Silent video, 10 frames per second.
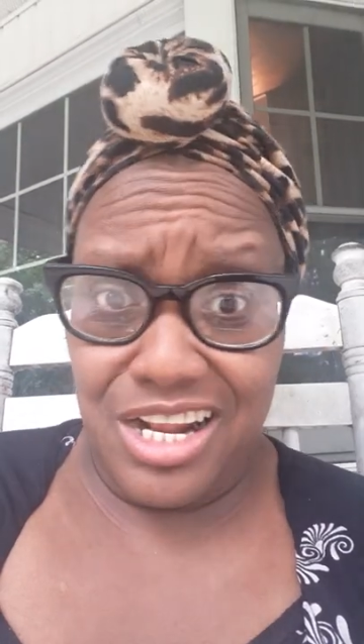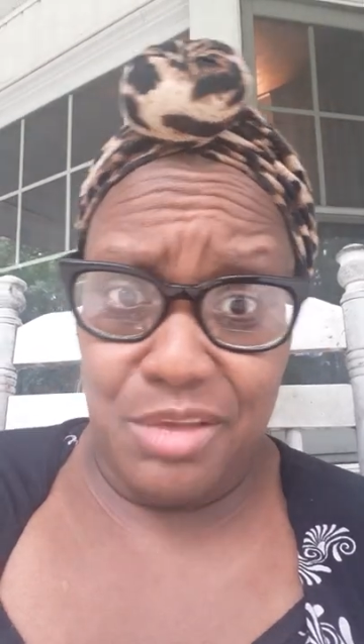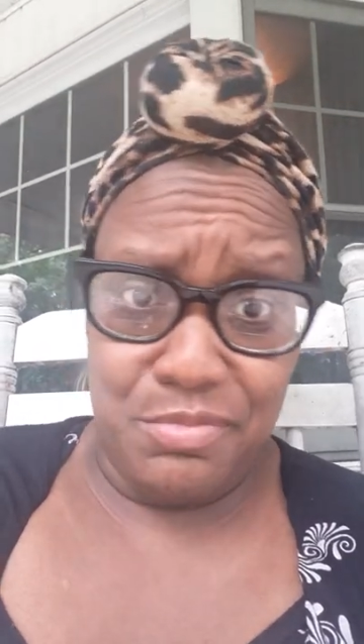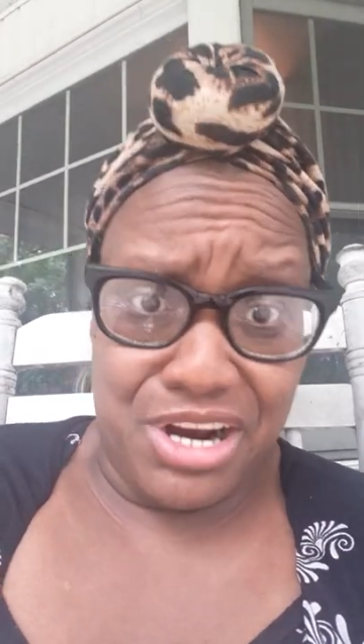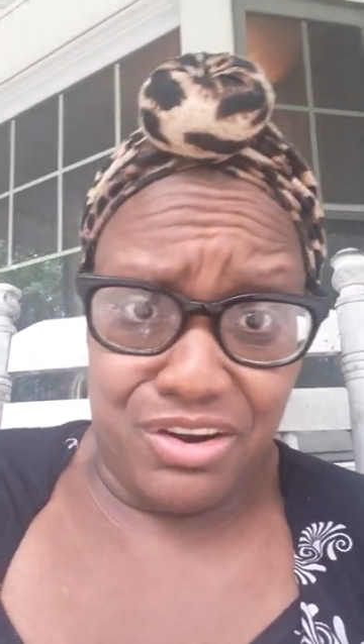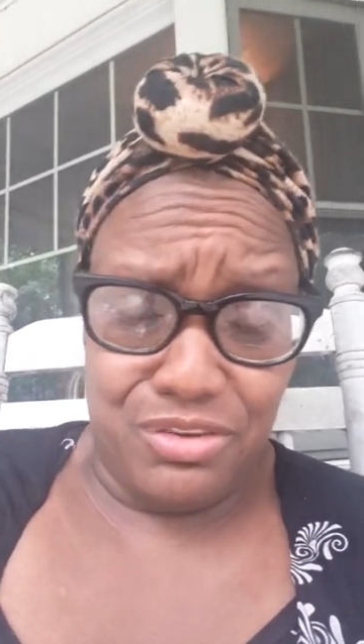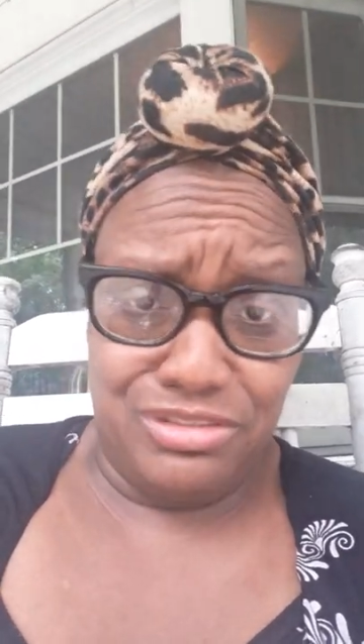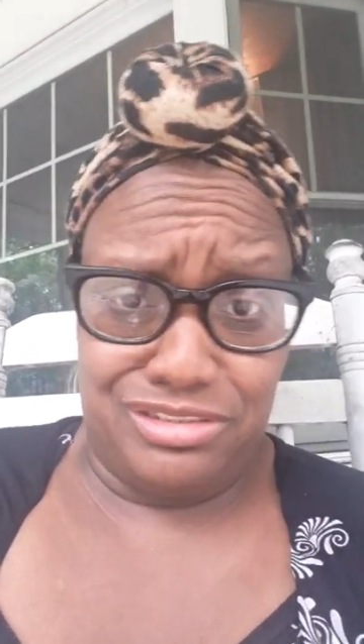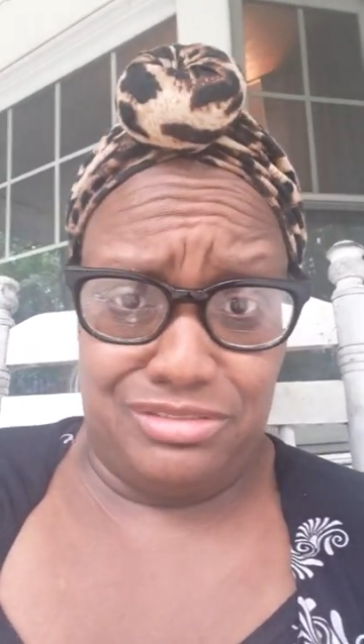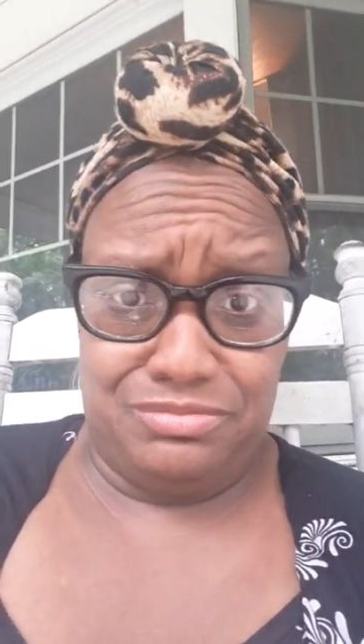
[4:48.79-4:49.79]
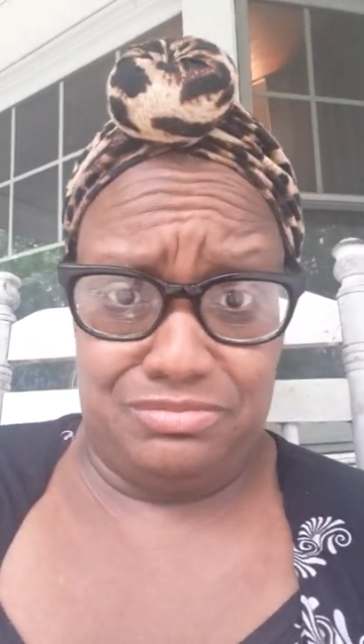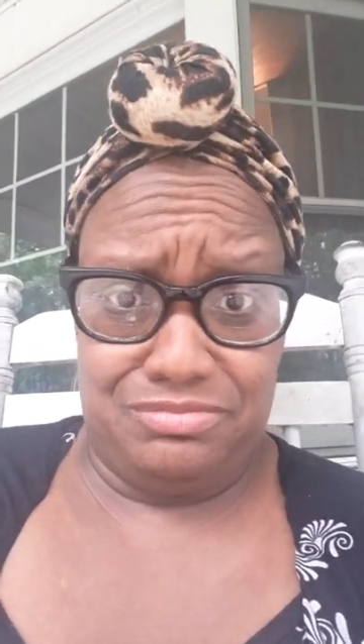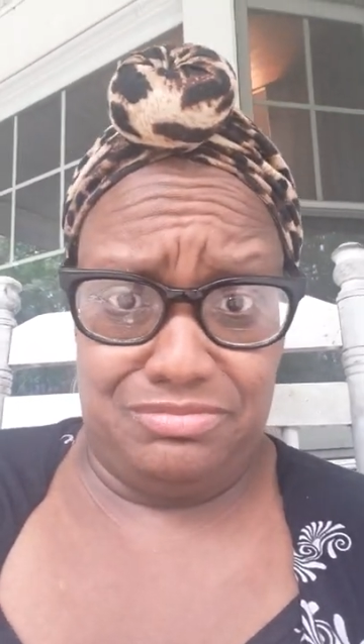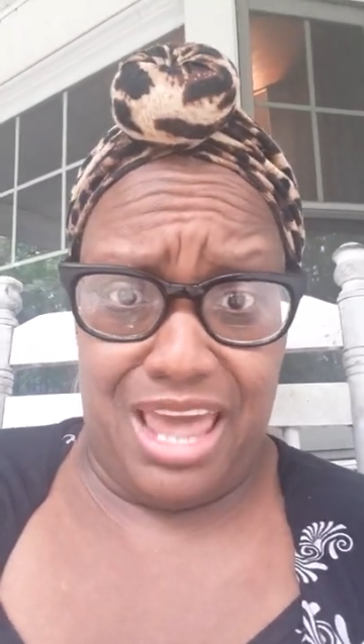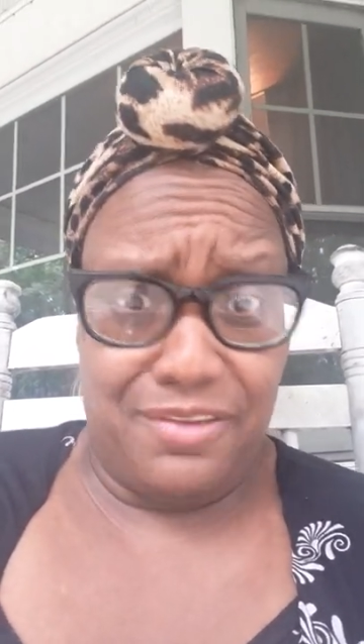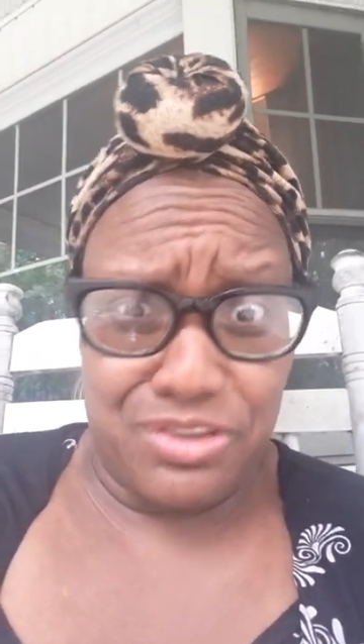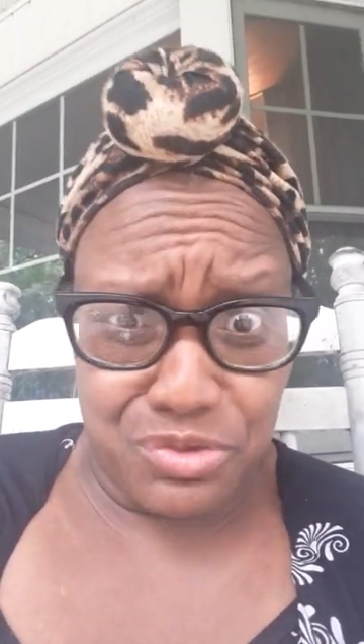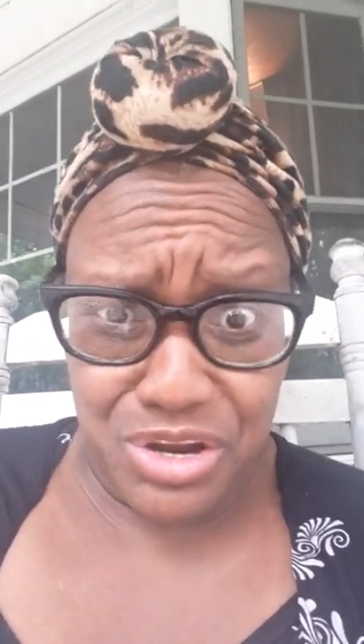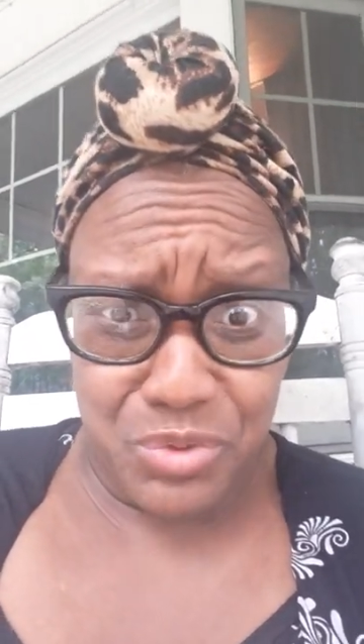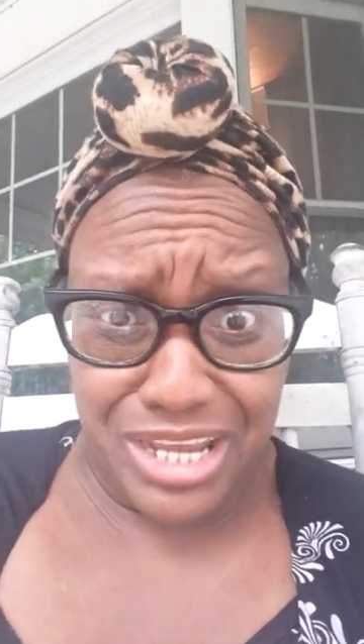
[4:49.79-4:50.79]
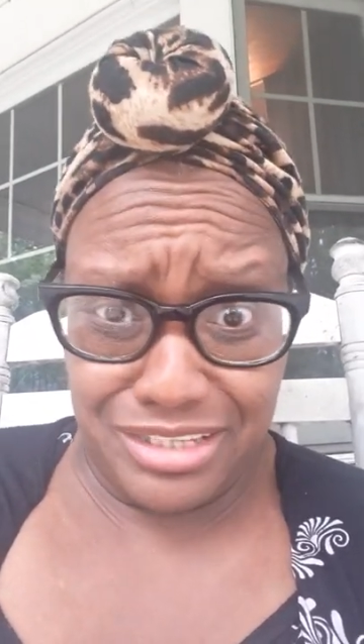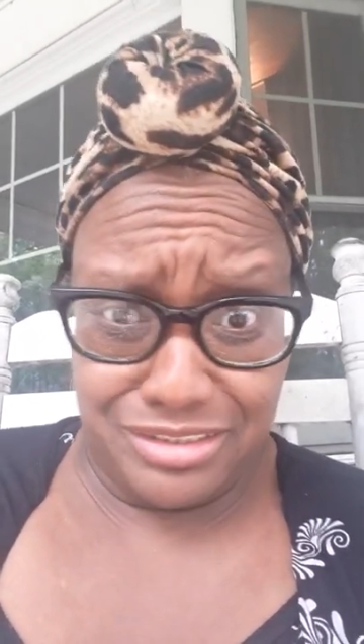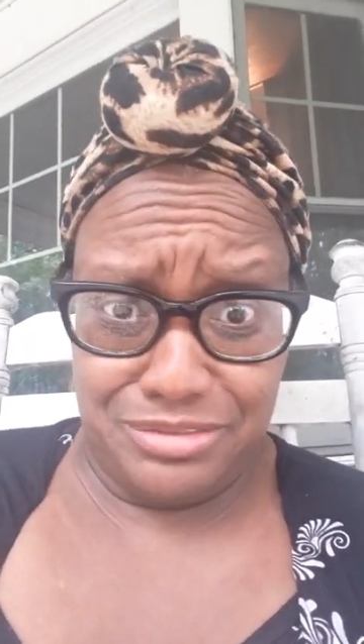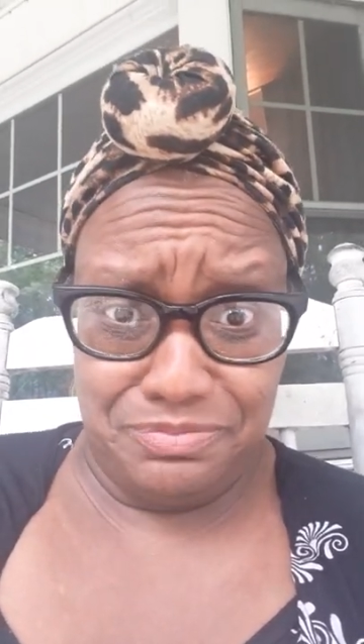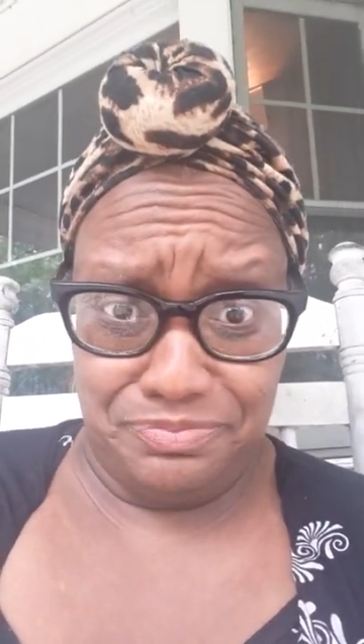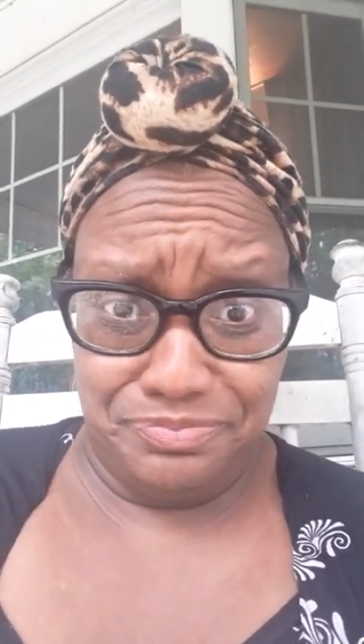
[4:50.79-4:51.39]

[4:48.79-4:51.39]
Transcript: any miracles after three weeks